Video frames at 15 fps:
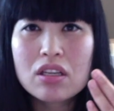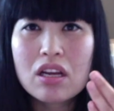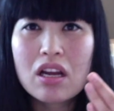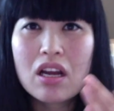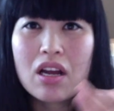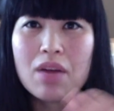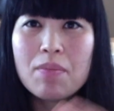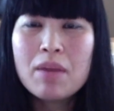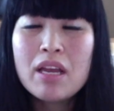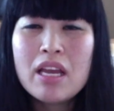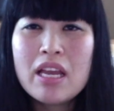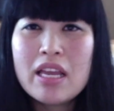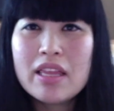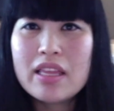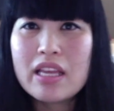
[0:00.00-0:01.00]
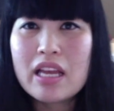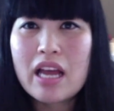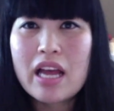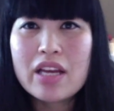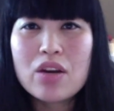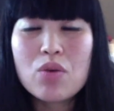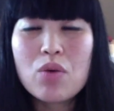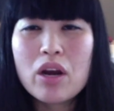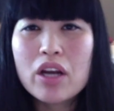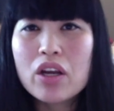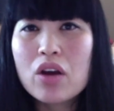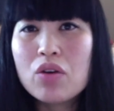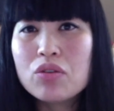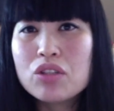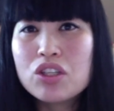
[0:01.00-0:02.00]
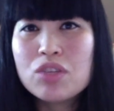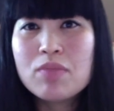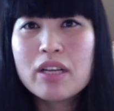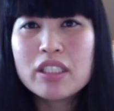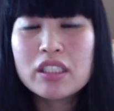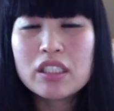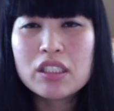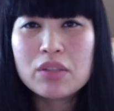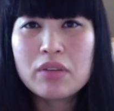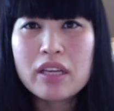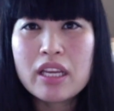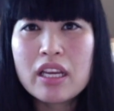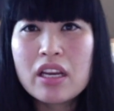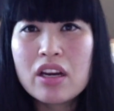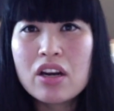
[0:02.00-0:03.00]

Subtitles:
I don't want to go too much into it here